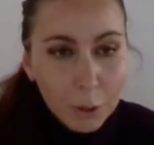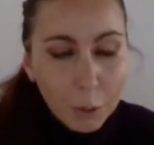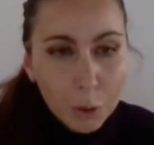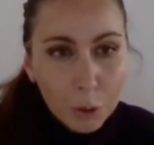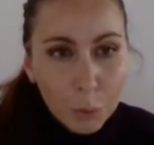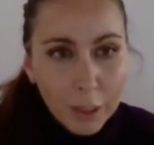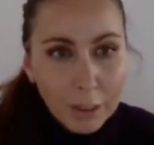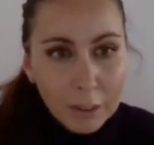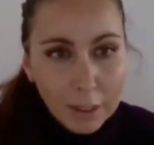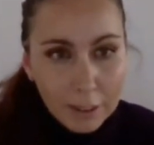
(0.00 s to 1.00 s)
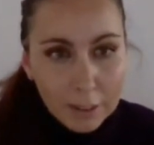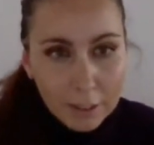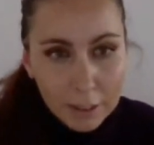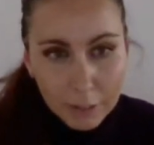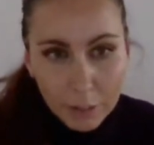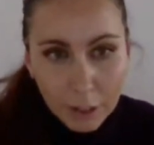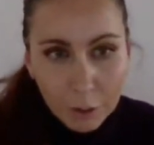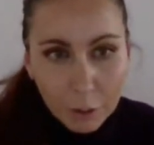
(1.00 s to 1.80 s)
resolution 1970,